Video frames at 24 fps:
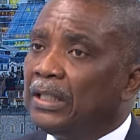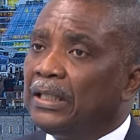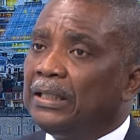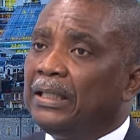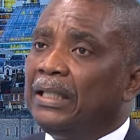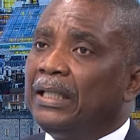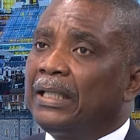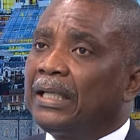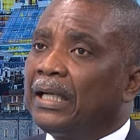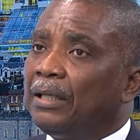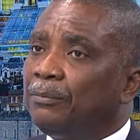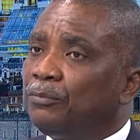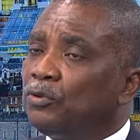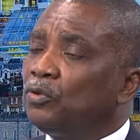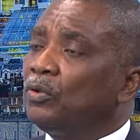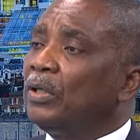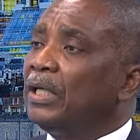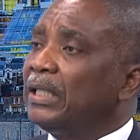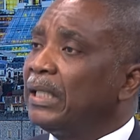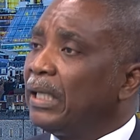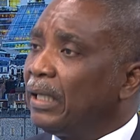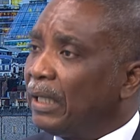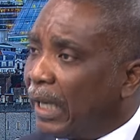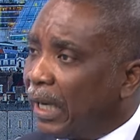They come
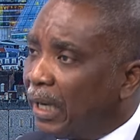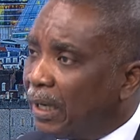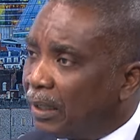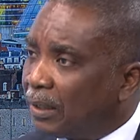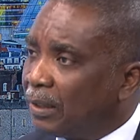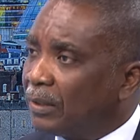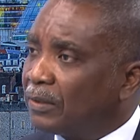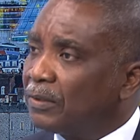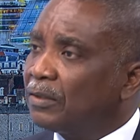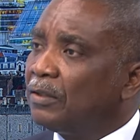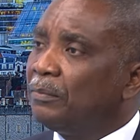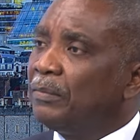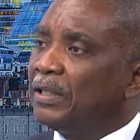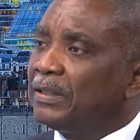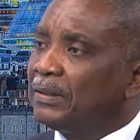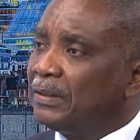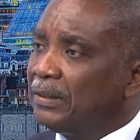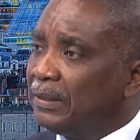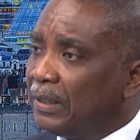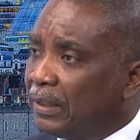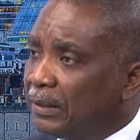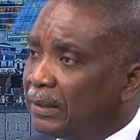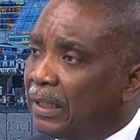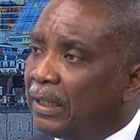together, our customers,
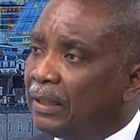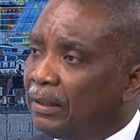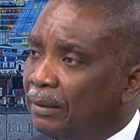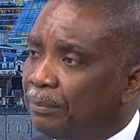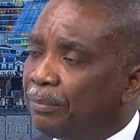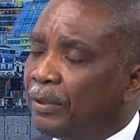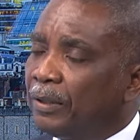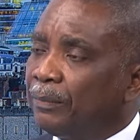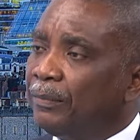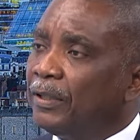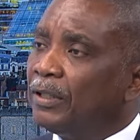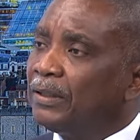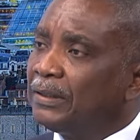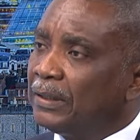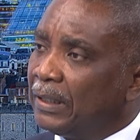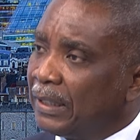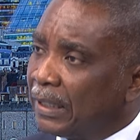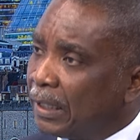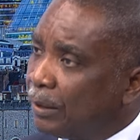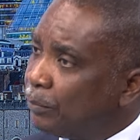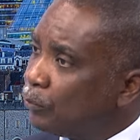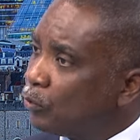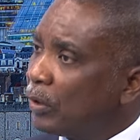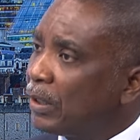general public, they
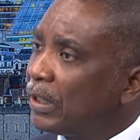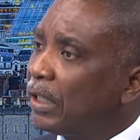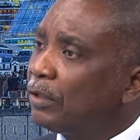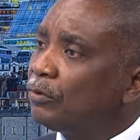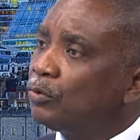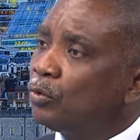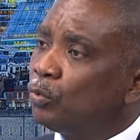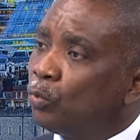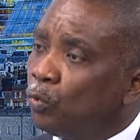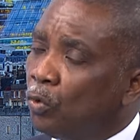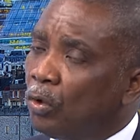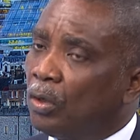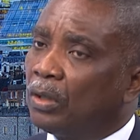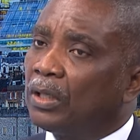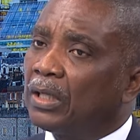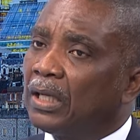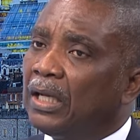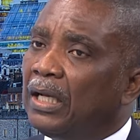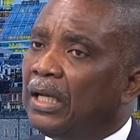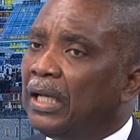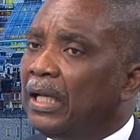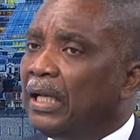come together to walk.